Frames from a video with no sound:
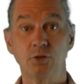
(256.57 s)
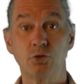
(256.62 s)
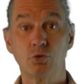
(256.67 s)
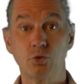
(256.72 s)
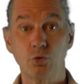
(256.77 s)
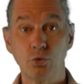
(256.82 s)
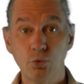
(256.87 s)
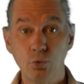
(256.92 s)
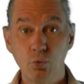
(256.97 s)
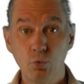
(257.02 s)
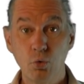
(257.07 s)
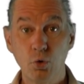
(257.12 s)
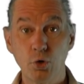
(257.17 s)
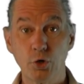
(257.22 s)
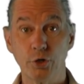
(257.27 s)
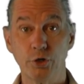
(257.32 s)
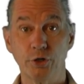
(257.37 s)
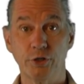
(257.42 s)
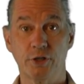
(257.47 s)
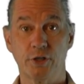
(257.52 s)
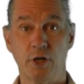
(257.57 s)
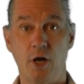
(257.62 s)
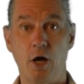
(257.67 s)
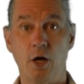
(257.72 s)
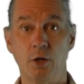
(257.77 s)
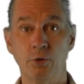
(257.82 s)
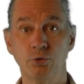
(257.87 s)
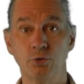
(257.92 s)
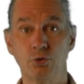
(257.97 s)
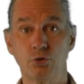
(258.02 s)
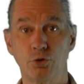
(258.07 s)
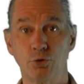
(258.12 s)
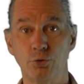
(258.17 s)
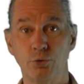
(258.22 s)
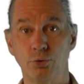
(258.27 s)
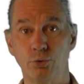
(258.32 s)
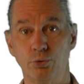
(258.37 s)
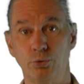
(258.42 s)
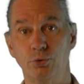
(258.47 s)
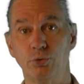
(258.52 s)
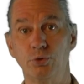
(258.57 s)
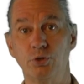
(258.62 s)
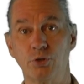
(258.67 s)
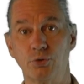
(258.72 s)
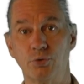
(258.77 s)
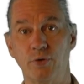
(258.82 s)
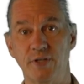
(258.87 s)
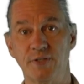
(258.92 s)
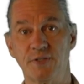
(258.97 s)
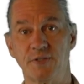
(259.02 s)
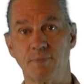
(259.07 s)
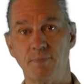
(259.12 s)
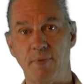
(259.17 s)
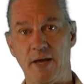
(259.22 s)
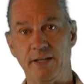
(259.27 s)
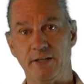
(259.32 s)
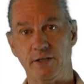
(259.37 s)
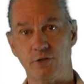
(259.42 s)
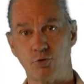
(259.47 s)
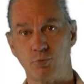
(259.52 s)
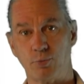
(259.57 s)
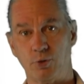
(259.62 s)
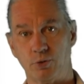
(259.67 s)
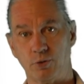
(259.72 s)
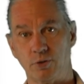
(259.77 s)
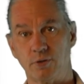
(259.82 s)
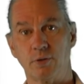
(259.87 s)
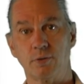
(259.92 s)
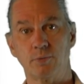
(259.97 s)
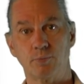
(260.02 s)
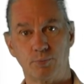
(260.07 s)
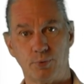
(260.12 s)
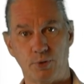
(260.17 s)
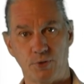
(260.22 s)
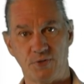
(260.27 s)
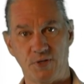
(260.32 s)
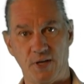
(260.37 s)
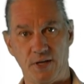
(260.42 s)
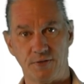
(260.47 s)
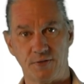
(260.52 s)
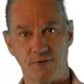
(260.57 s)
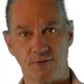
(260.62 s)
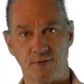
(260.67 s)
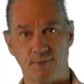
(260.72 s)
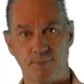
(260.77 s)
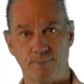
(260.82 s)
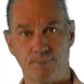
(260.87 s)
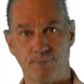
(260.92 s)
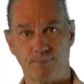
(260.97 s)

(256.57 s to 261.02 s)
to work onto the risk management process.